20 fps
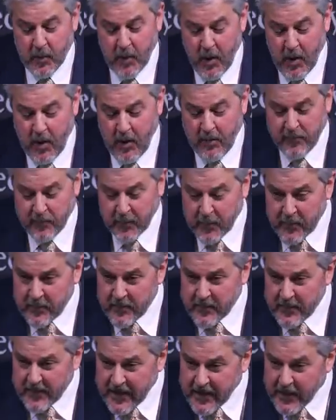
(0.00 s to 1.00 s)
We're all for
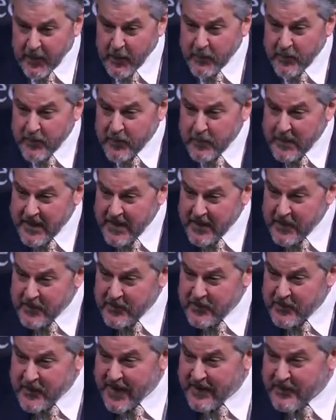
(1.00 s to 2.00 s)
including as many
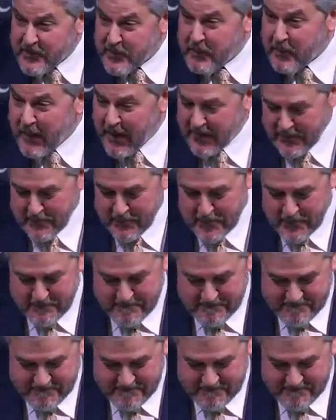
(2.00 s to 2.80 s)
good states as possible.